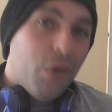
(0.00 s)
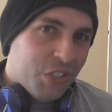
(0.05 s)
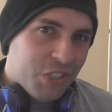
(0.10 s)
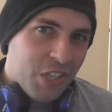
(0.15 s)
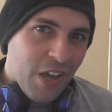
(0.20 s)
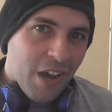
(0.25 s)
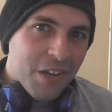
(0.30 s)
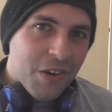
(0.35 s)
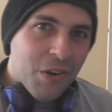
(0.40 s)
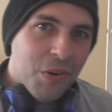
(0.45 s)

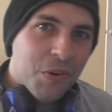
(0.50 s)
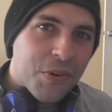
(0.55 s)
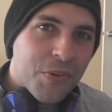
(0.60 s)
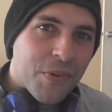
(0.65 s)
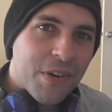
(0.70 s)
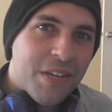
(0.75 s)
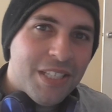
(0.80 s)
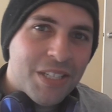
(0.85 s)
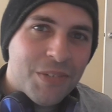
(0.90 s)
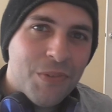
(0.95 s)
What's going on,
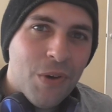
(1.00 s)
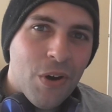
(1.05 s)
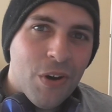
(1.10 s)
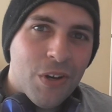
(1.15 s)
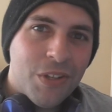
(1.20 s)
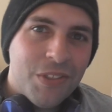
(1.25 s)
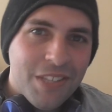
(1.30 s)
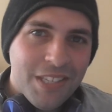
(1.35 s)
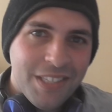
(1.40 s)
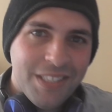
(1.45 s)
Greek
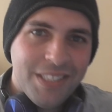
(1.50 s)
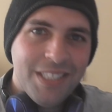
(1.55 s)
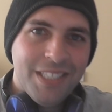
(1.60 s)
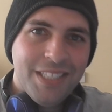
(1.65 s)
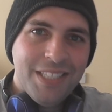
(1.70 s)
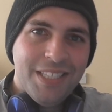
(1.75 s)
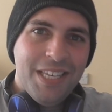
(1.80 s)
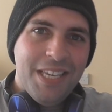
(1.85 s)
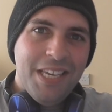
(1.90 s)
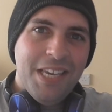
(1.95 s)
Squad? This
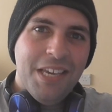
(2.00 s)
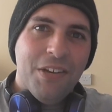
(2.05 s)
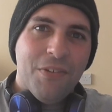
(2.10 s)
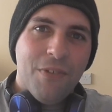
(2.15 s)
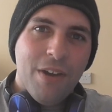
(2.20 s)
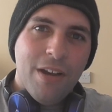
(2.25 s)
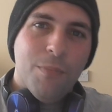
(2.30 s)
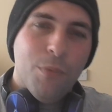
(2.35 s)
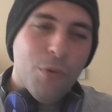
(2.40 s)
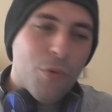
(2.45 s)
is the
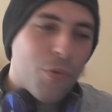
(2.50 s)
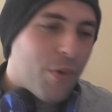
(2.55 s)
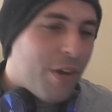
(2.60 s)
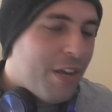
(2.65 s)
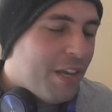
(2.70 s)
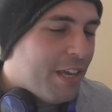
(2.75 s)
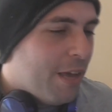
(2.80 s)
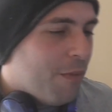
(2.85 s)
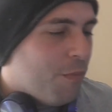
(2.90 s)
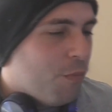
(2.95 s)
Incredible
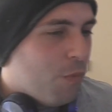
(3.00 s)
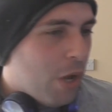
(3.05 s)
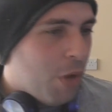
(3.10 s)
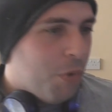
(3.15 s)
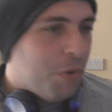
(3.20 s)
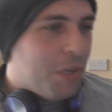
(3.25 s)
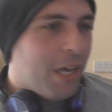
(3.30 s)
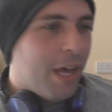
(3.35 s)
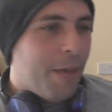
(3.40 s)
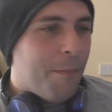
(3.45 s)
Greek and
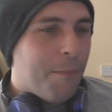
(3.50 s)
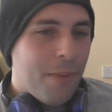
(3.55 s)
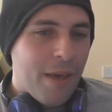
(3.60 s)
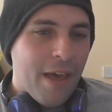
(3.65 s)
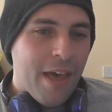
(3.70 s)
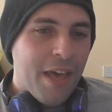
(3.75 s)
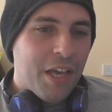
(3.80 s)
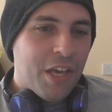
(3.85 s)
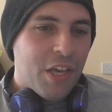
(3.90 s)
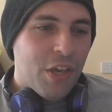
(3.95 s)
welcome
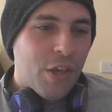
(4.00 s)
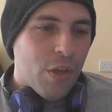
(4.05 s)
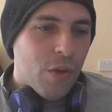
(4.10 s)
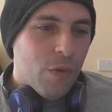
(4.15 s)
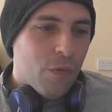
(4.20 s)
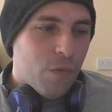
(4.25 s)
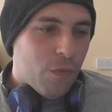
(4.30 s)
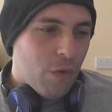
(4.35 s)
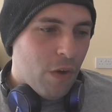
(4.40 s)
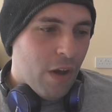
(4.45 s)
back
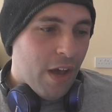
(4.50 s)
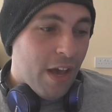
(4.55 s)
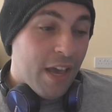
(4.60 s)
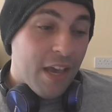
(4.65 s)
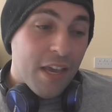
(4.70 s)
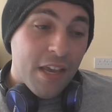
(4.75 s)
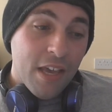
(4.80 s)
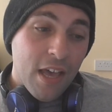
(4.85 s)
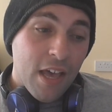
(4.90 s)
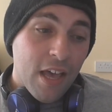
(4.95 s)
for
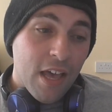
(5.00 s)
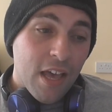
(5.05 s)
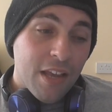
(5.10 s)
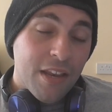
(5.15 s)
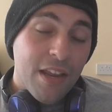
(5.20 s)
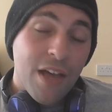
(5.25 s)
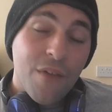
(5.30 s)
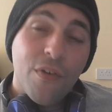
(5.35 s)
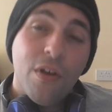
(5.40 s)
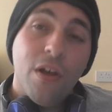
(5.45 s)

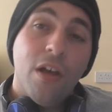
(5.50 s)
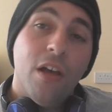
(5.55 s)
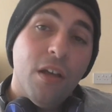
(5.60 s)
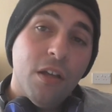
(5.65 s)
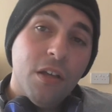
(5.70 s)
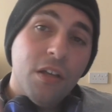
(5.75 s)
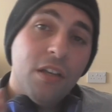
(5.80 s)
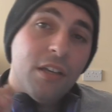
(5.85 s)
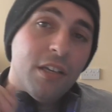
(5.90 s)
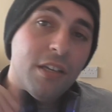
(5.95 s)

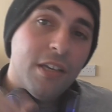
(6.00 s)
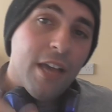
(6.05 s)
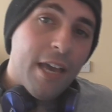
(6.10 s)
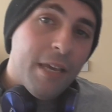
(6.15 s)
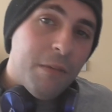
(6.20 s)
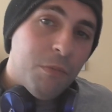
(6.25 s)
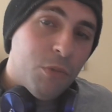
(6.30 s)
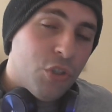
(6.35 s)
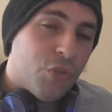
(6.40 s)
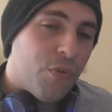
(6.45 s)
another
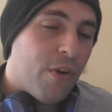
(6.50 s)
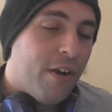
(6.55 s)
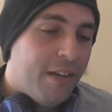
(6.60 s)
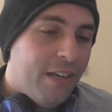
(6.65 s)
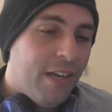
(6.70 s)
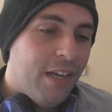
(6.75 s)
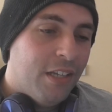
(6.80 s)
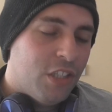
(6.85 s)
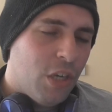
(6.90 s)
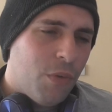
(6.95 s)
game
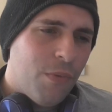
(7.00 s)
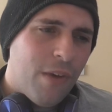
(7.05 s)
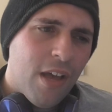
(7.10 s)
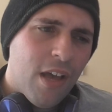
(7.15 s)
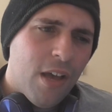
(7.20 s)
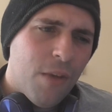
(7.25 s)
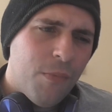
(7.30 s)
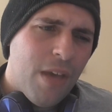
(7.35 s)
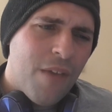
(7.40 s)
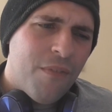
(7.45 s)
trailer. So we
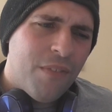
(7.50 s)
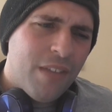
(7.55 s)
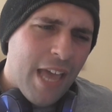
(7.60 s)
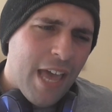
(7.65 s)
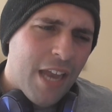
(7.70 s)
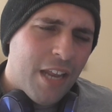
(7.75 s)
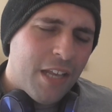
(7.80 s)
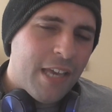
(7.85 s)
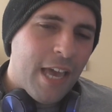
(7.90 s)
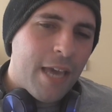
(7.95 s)
haven't
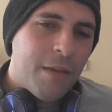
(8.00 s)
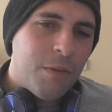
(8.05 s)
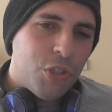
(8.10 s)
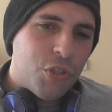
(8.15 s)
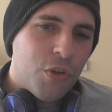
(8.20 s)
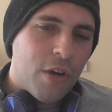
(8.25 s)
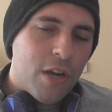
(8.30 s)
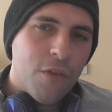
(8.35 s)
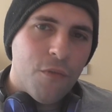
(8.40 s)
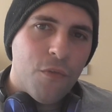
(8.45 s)
had a game
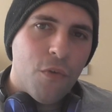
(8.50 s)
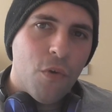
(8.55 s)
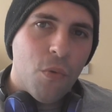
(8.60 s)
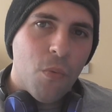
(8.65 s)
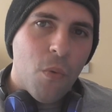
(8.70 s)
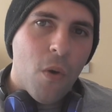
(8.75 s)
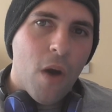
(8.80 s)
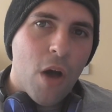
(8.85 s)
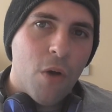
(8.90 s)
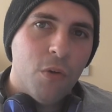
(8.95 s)
trailer for
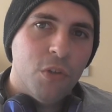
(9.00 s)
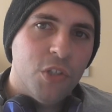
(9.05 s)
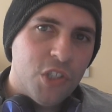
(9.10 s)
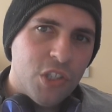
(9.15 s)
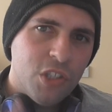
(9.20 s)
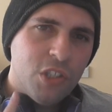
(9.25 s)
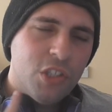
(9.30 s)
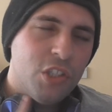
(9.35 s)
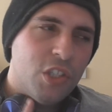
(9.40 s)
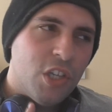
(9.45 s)
a while
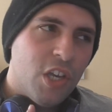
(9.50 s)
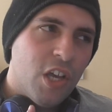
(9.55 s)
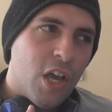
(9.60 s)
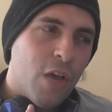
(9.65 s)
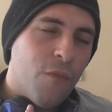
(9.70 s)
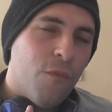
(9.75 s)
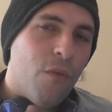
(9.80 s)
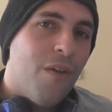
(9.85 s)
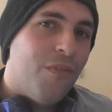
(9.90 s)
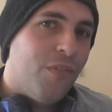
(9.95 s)
since
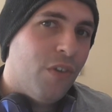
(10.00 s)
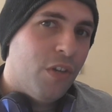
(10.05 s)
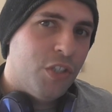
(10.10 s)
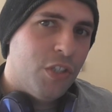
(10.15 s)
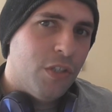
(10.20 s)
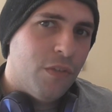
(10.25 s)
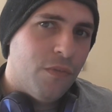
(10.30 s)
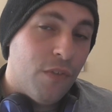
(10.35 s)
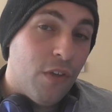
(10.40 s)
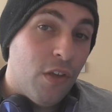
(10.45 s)
Five
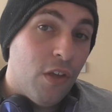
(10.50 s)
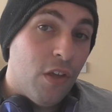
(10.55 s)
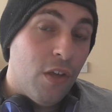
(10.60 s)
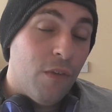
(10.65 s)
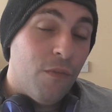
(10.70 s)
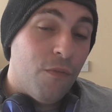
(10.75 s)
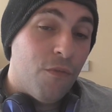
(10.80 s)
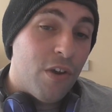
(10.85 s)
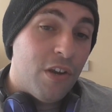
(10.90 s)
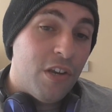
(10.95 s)
Nights
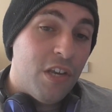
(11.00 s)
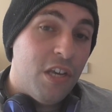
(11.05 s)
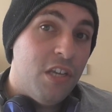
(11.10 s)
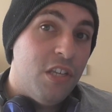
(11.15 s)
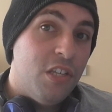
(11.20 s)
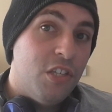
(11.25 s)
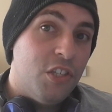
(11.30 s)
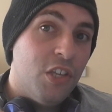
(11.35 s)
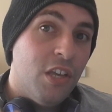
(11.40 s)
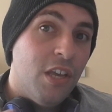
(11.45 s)
at
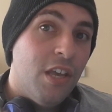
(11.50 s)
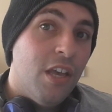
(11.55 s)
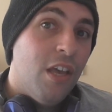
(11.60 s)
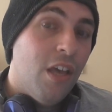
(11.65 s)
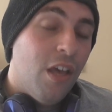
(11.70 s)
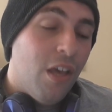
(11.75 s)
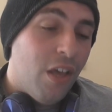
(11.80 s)
Freddy's,